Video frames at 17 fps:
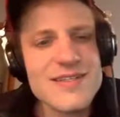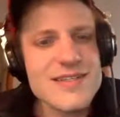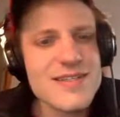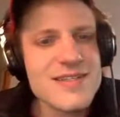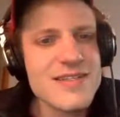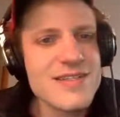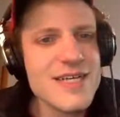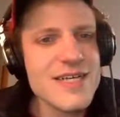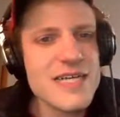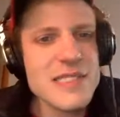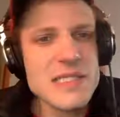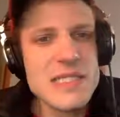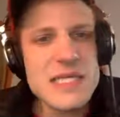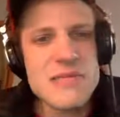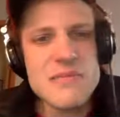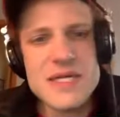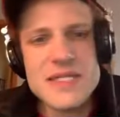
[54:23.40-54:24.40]

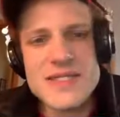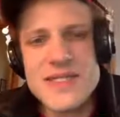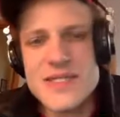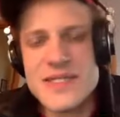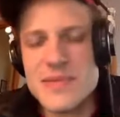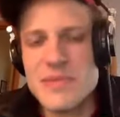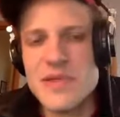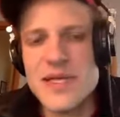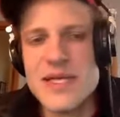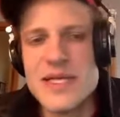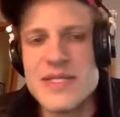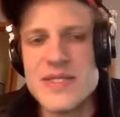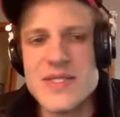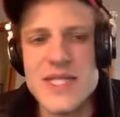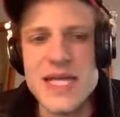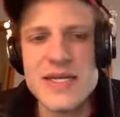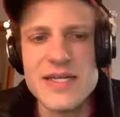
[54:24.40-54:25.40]
It might see some play in
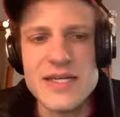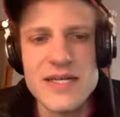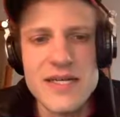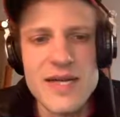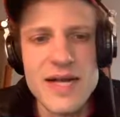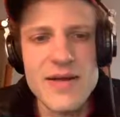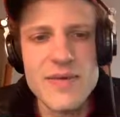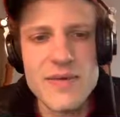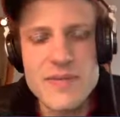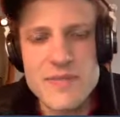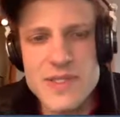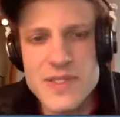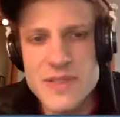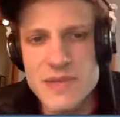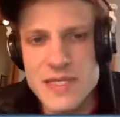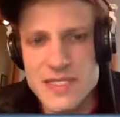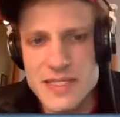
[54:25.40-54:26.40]
Standard. I wouldn't be
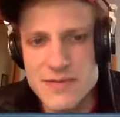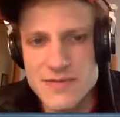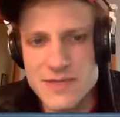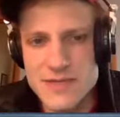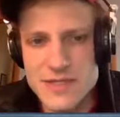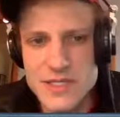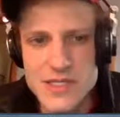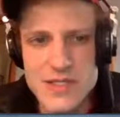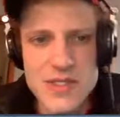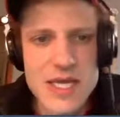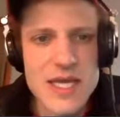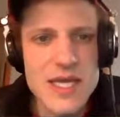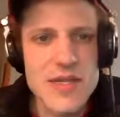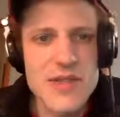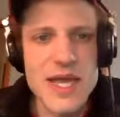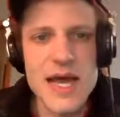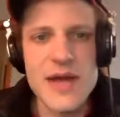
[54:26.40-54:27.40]
surprised if it does.
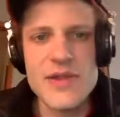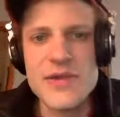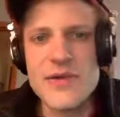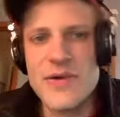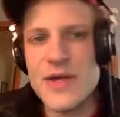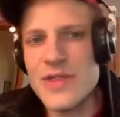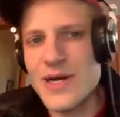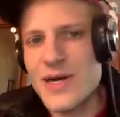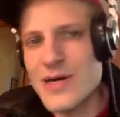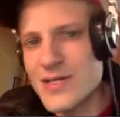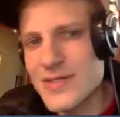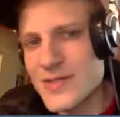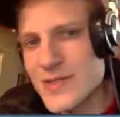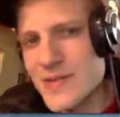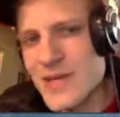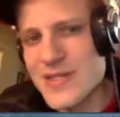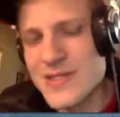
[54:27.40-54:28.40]
Yeah, you're right. The art is
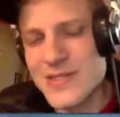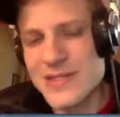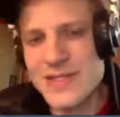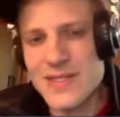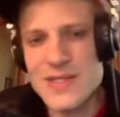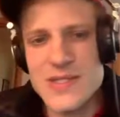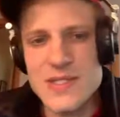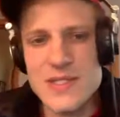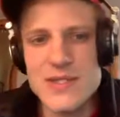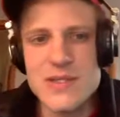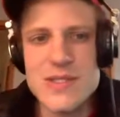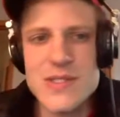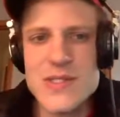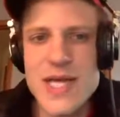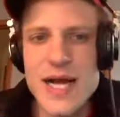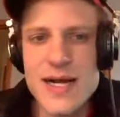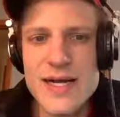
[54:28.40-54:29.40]
amazing. These
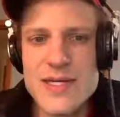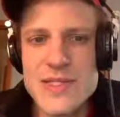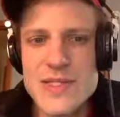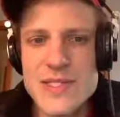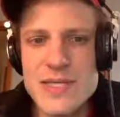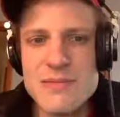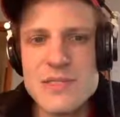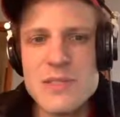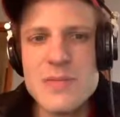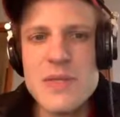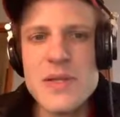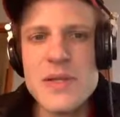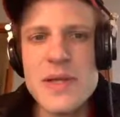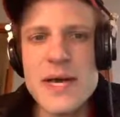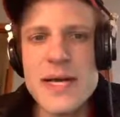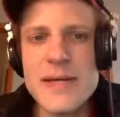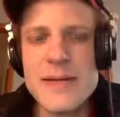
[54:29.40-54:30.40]
sagas seem to be
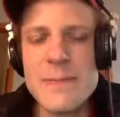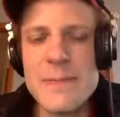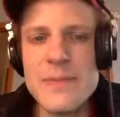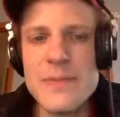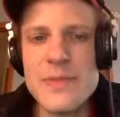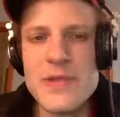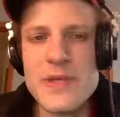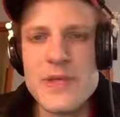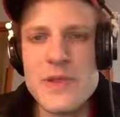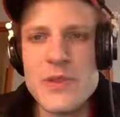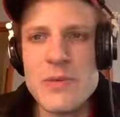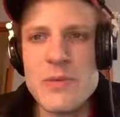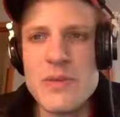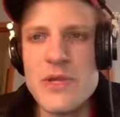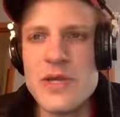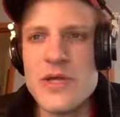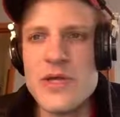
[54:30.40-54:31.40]

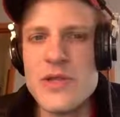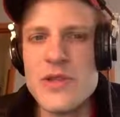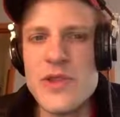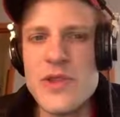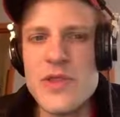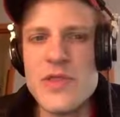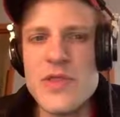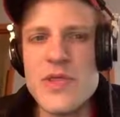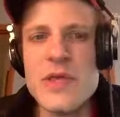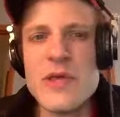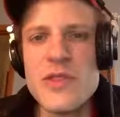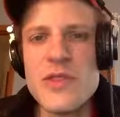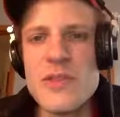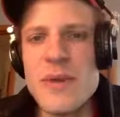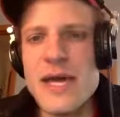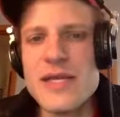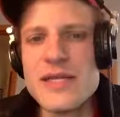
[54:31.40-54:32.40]

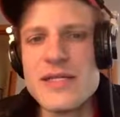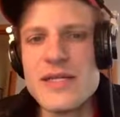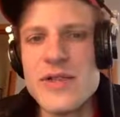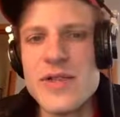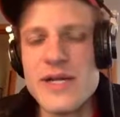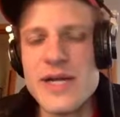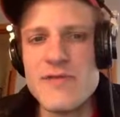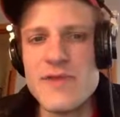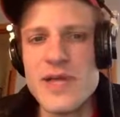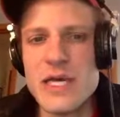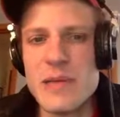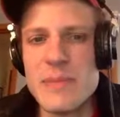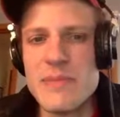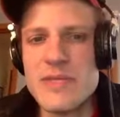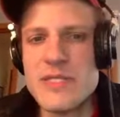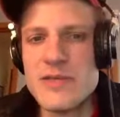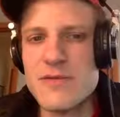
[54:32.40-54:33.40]
thematically they're kind of
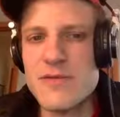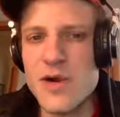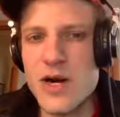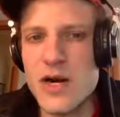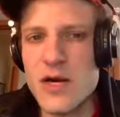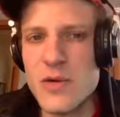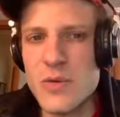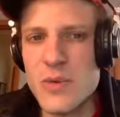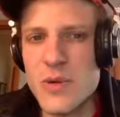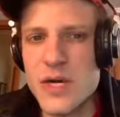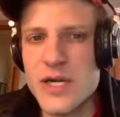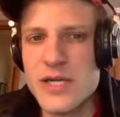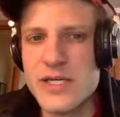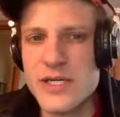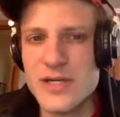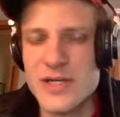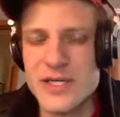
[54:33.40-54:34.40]
a piece of artwork
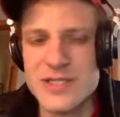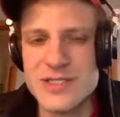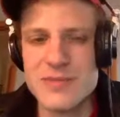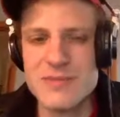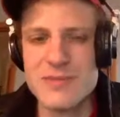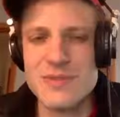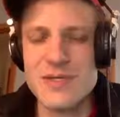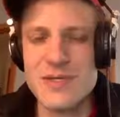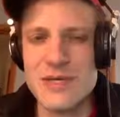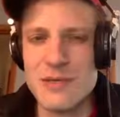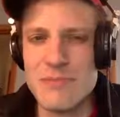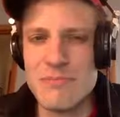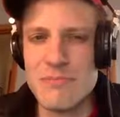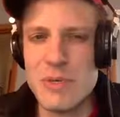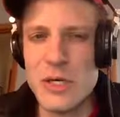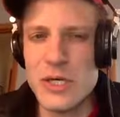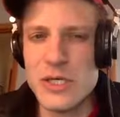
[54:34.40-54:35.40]
or some
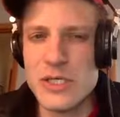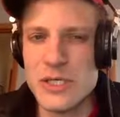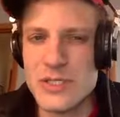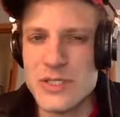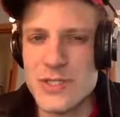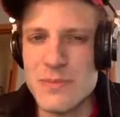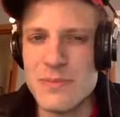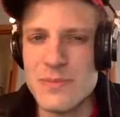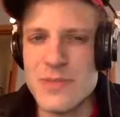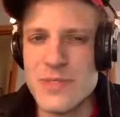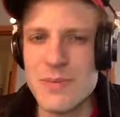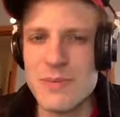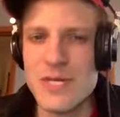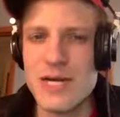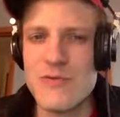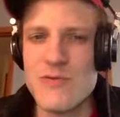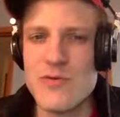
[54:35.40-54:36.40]
book or some
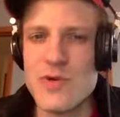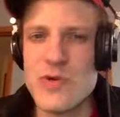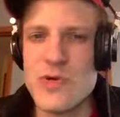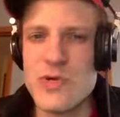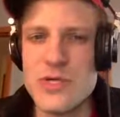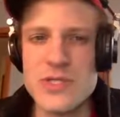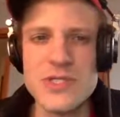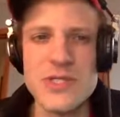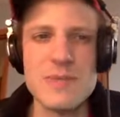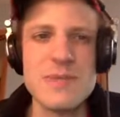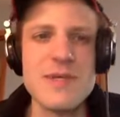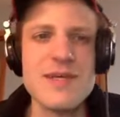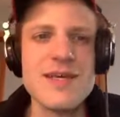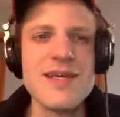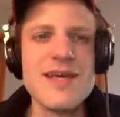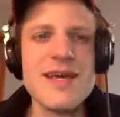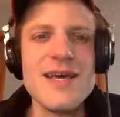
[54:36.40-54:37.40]
kind of rune or
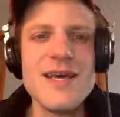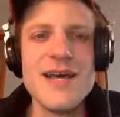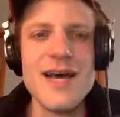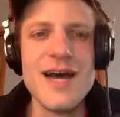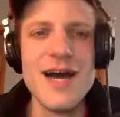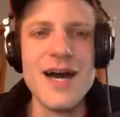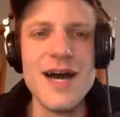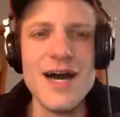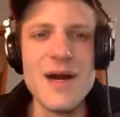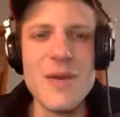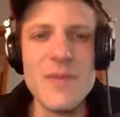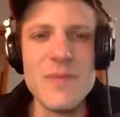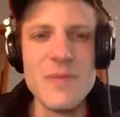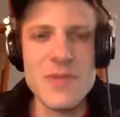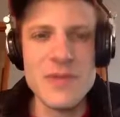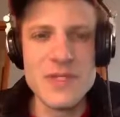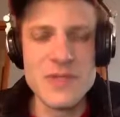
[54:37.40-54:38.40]
something.
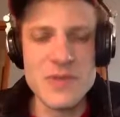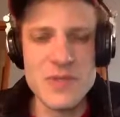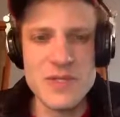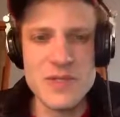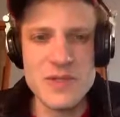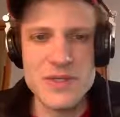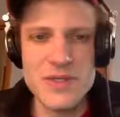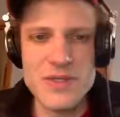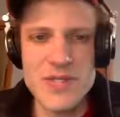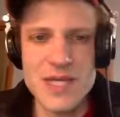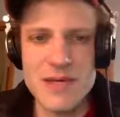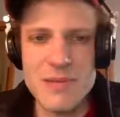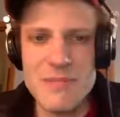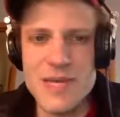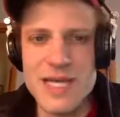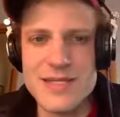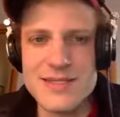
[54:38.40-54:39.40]
And this one looks like a
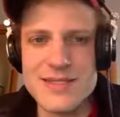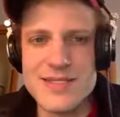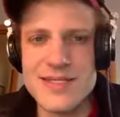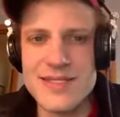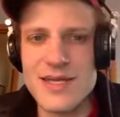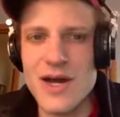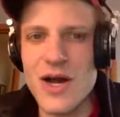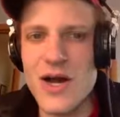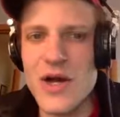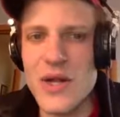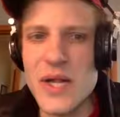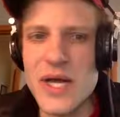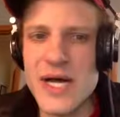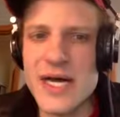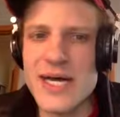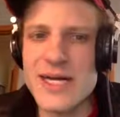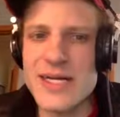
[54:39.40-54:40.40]
painting a
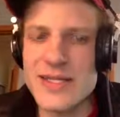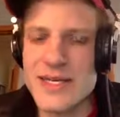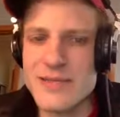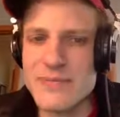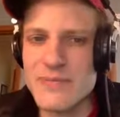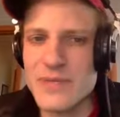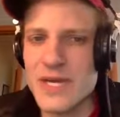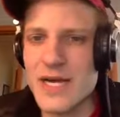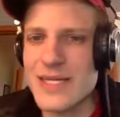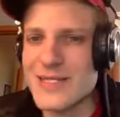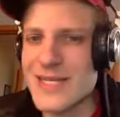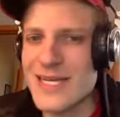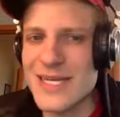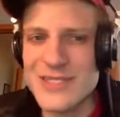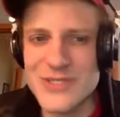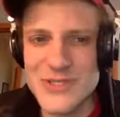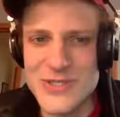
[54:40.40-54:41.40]
la like Ice
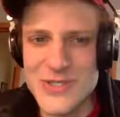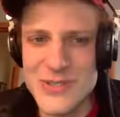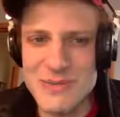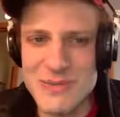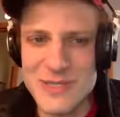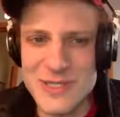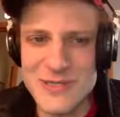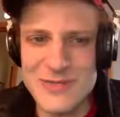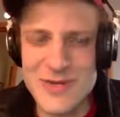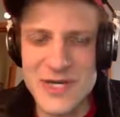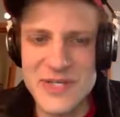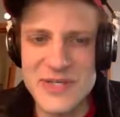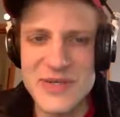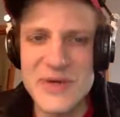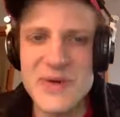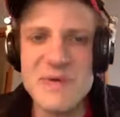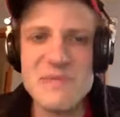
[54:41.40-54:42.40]
Age or something. It's very cool.